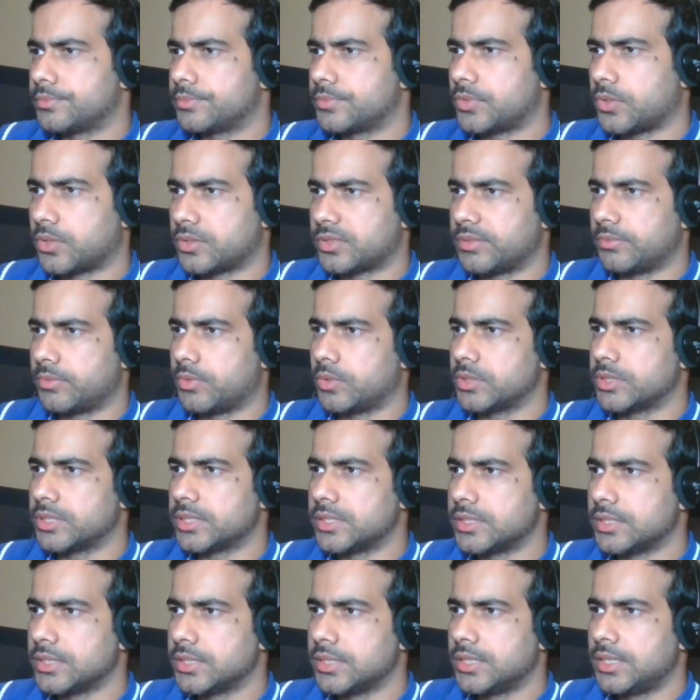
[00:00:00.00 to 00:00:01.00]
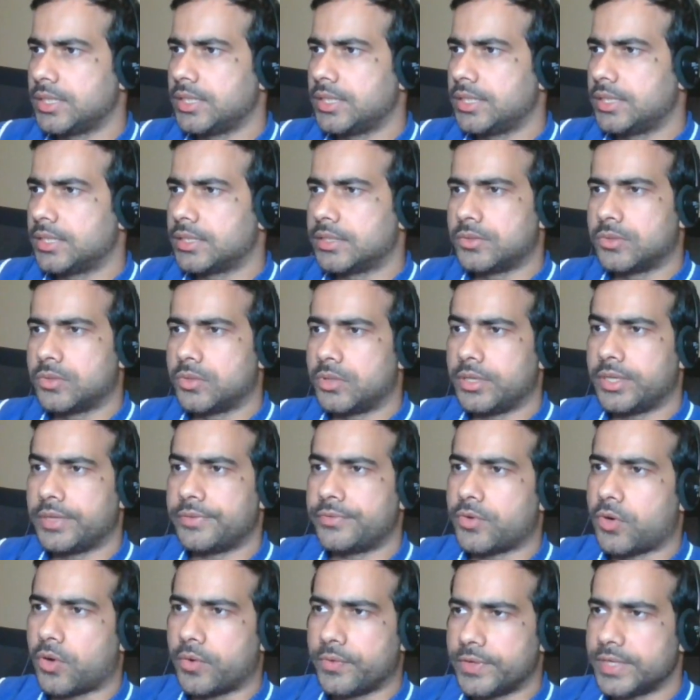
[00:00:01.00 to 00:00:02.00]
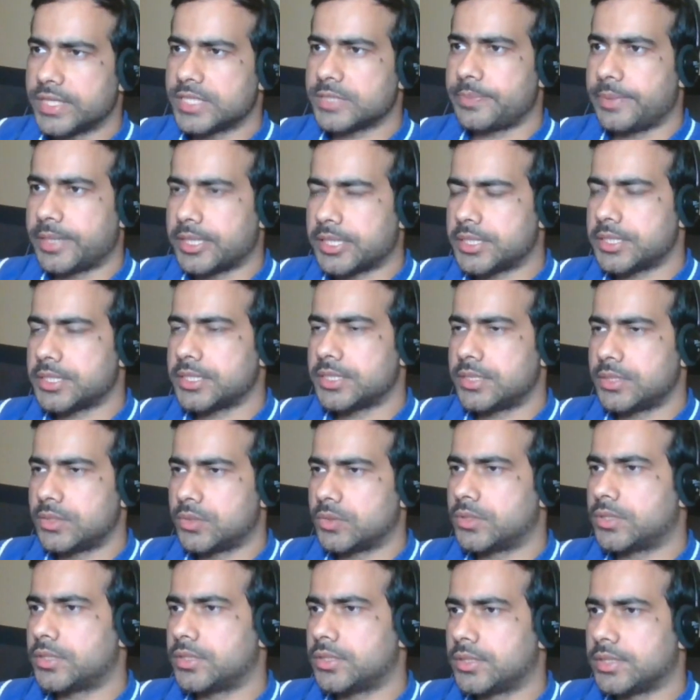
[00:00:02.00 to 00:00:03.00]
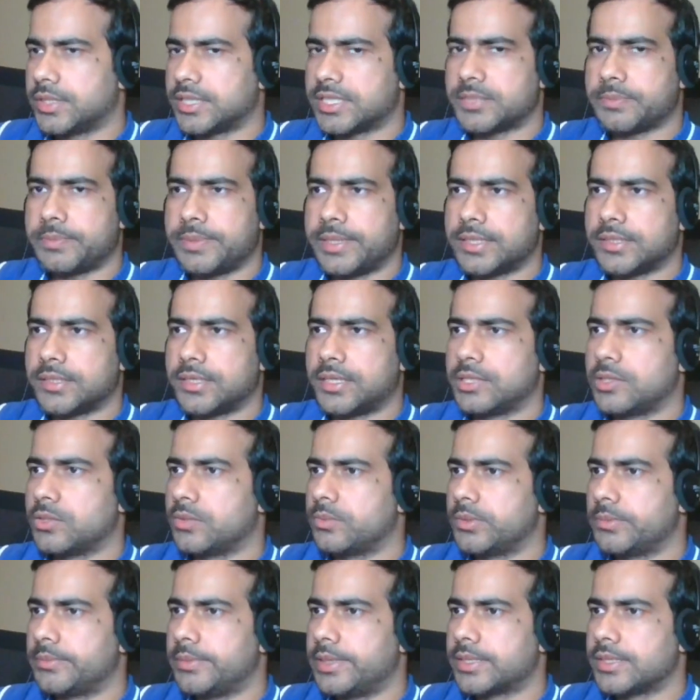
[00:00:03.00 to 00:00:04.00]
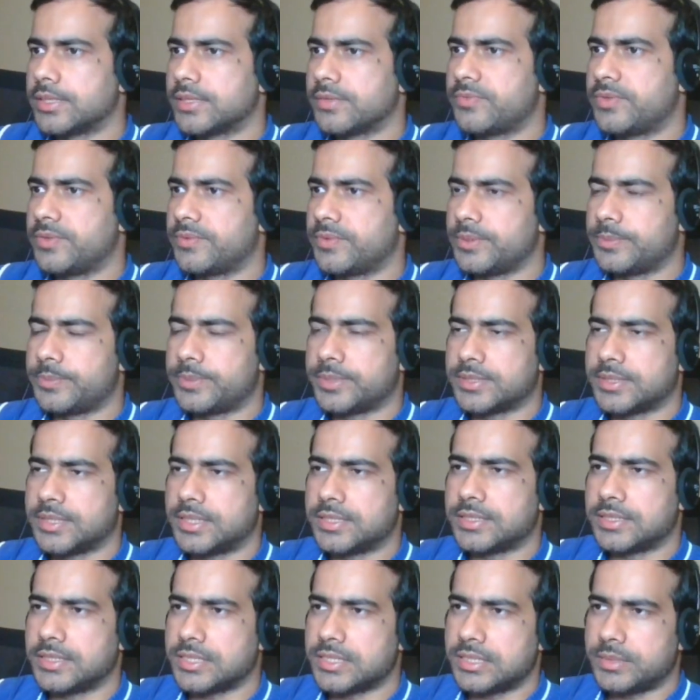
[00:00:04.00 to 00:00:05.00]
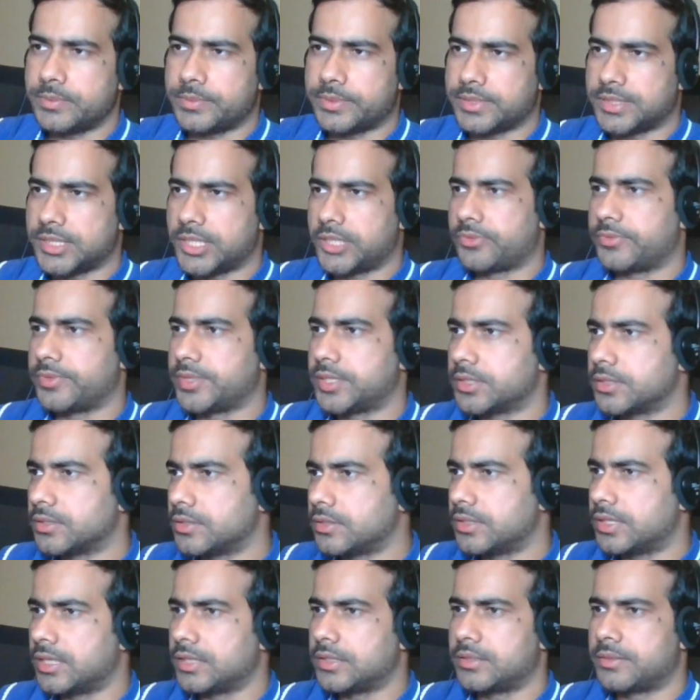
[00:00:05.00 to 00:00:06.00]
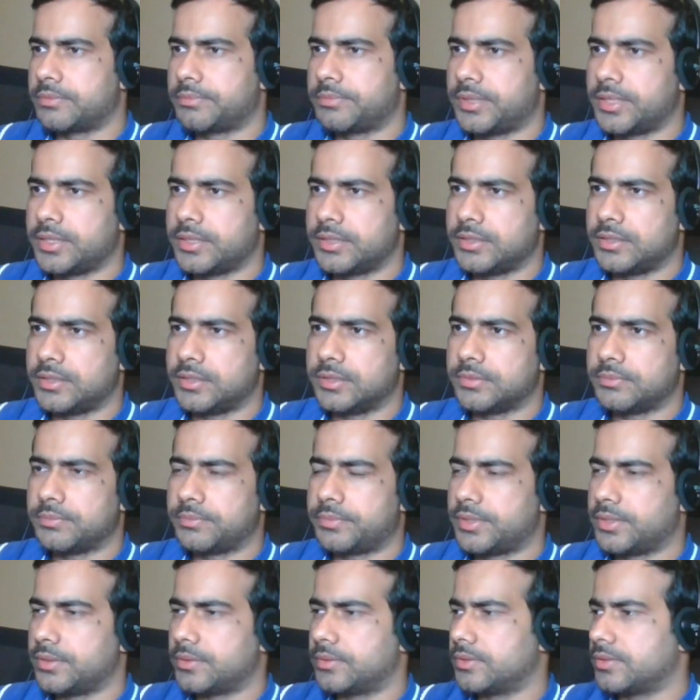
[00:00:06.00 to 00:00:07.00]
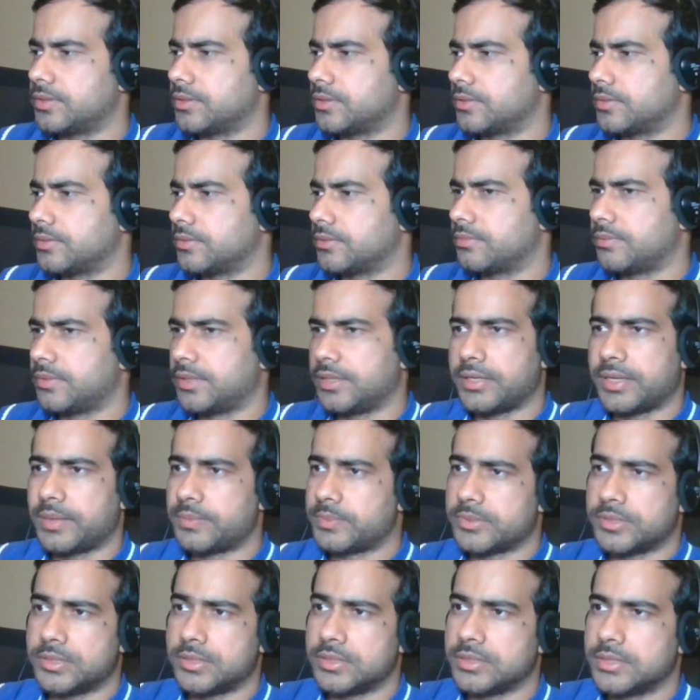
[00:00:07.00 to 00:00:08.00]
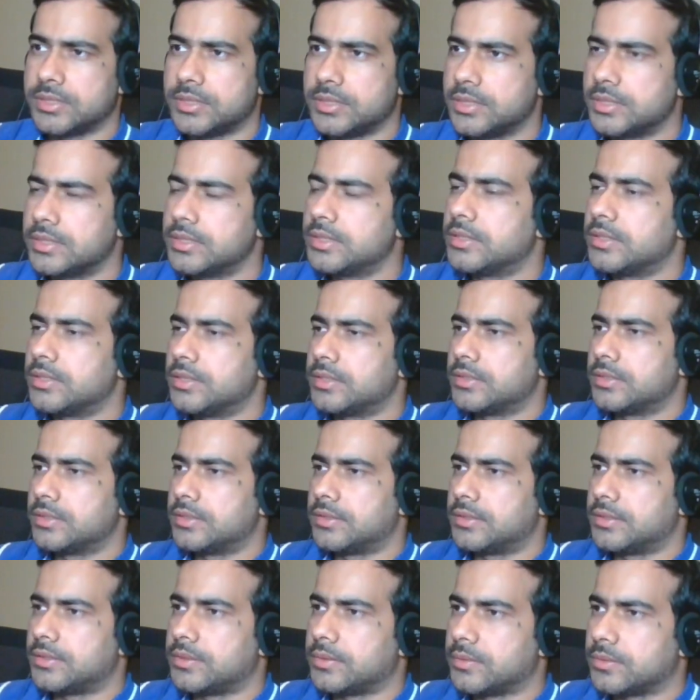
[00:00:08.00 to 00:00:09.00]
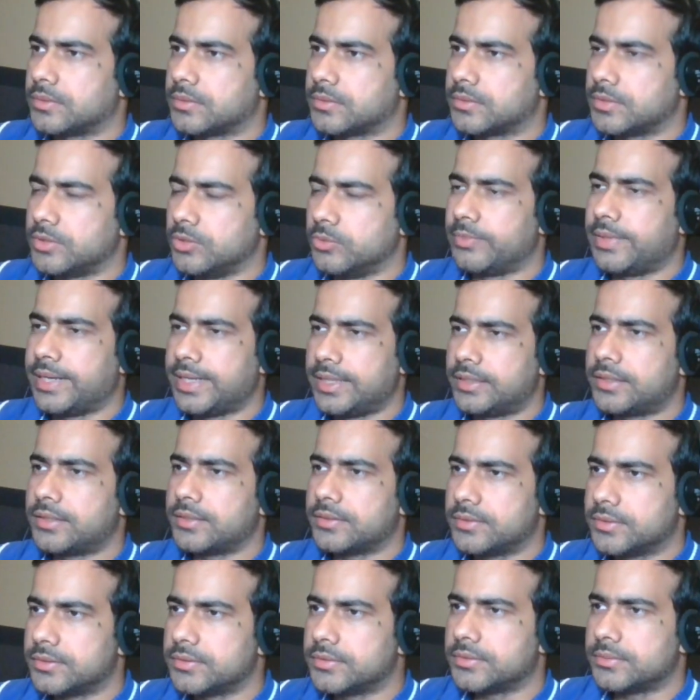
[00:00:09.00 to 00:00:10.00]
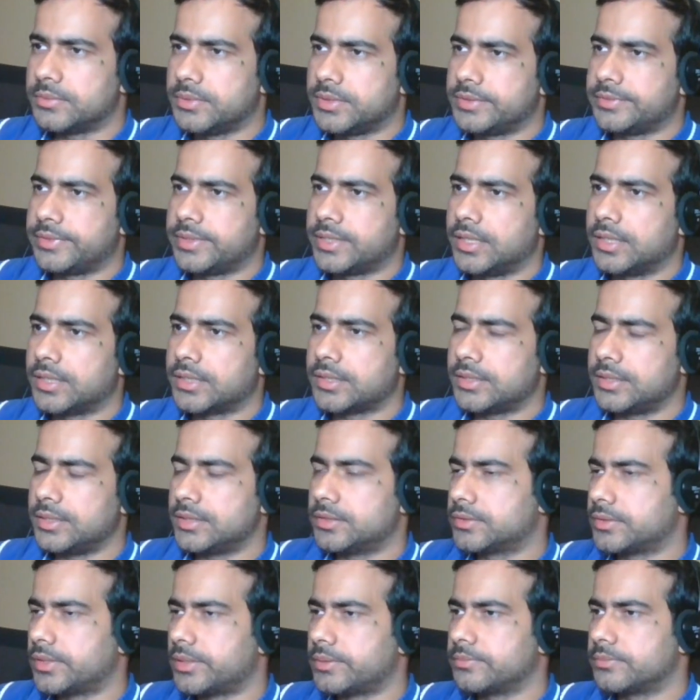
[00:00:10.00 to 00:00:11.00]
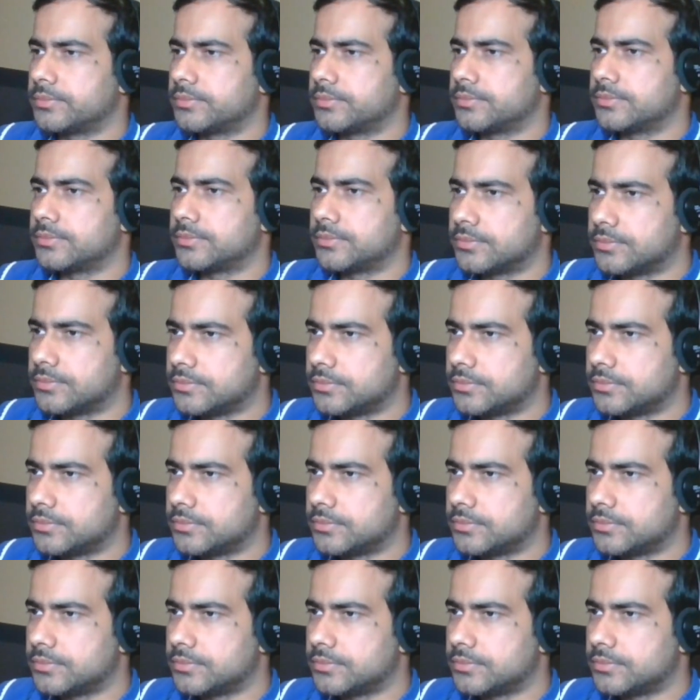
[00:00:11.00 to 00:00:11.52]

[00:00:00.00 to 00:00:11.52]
talked about it. Do not have over expectation. Do not expect that you'll be making 50%, 60% return. That bloody plain absurd. You know, you might be very lucky in some